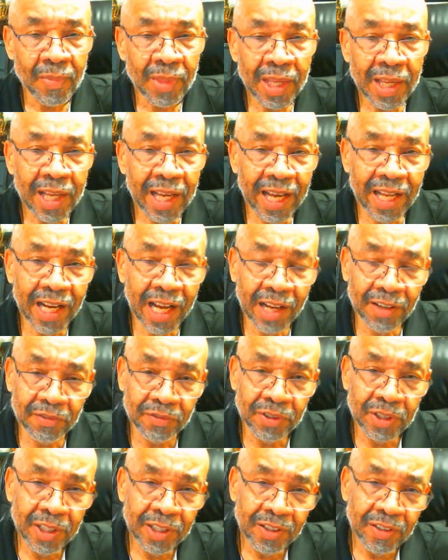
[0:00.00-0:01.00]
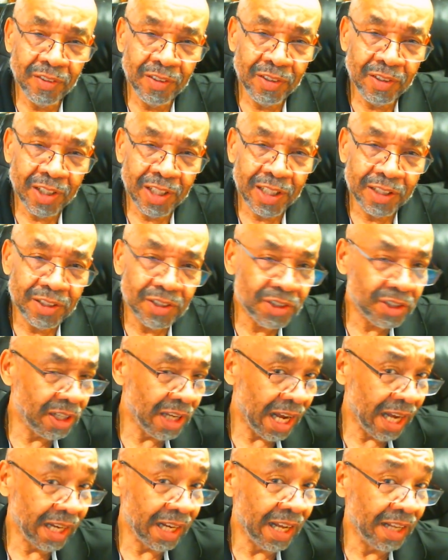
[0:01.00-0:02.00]
And
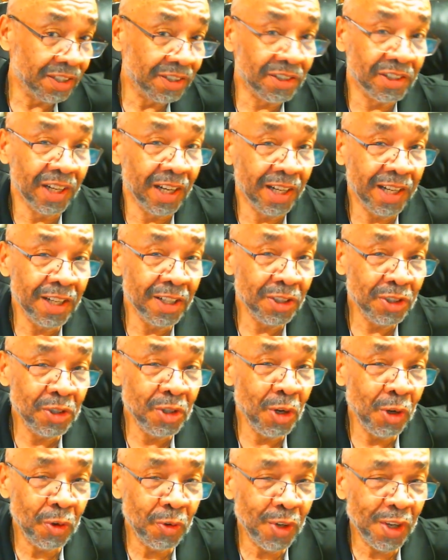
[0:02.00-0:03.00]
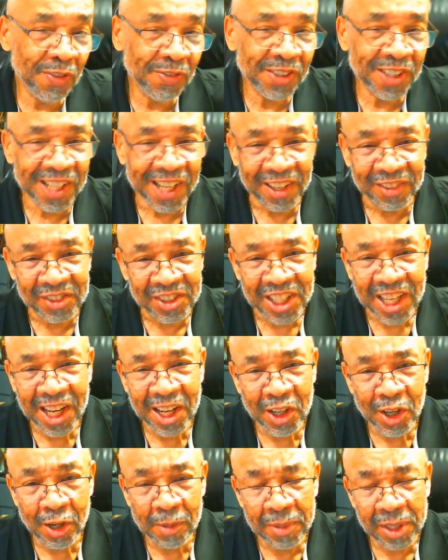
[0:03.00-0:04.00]
I got stuck in the snowdrift, and I've stayed
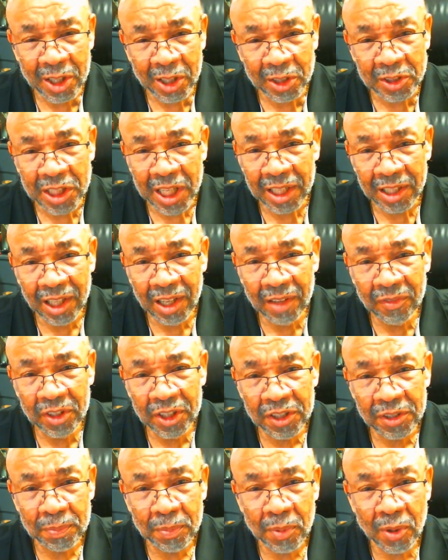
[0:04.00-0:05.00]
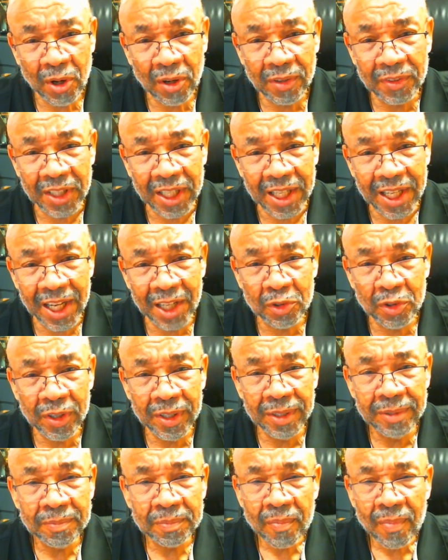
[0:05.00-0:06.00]
here because I love this part of the
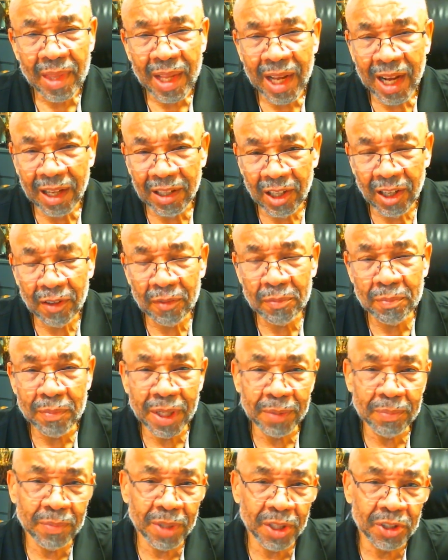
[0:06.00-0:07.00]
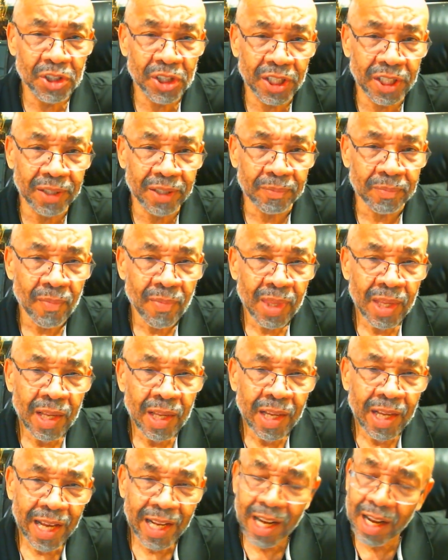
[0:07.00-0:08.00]
country. I love mid-Michigan.
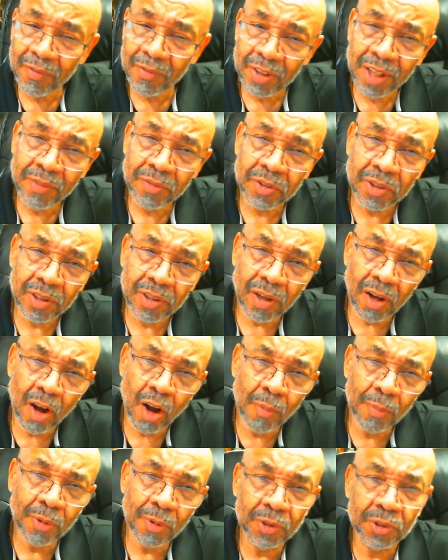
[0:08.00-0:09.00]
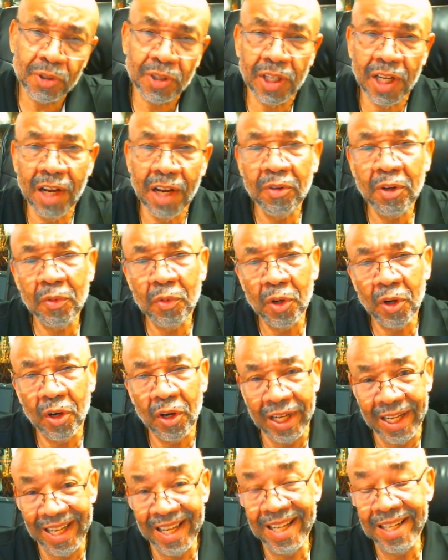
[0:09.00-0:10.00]
And I've lived almost
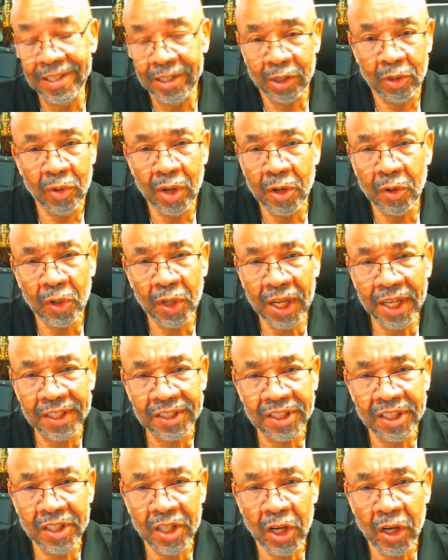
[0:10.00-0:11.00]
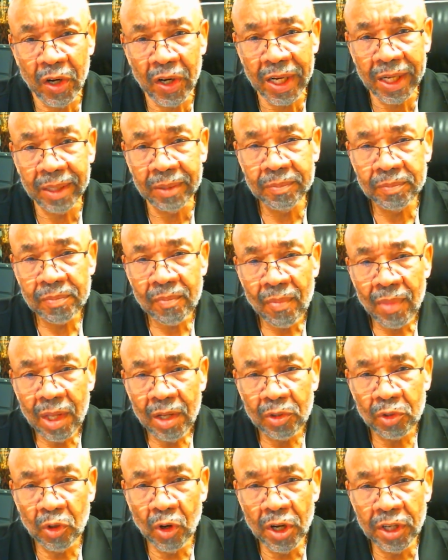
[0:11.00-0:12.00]
everywhere in the greater Lansing area
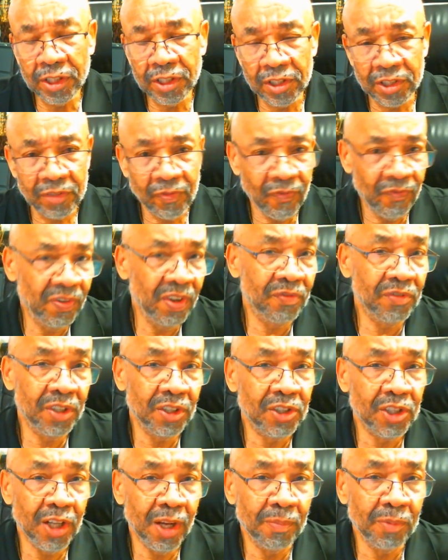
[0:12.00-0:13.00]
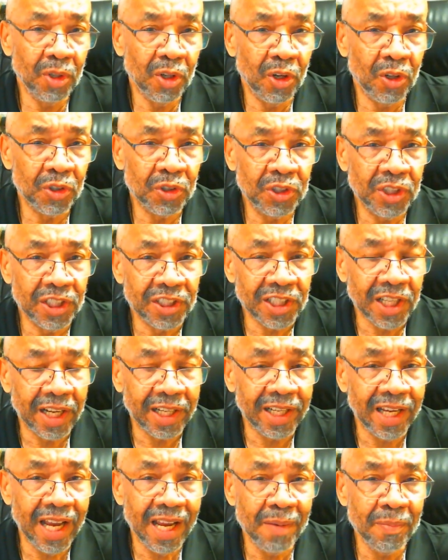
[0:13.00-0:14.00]
during this 50-some years since I
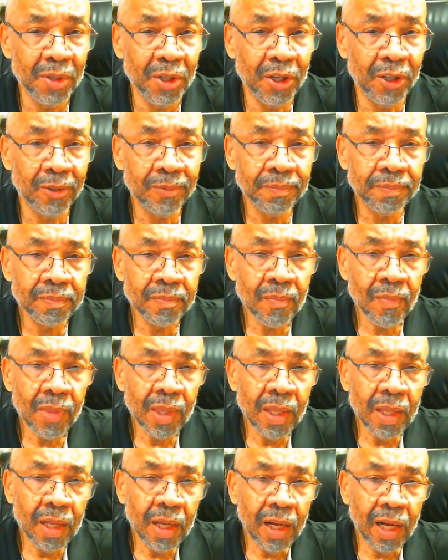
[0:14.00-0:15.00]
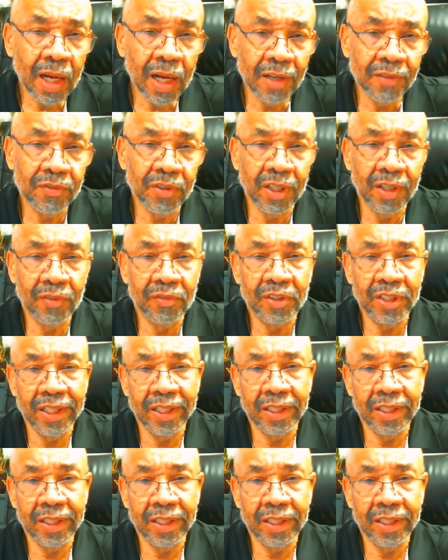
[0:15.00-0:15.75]
came here. I've lived in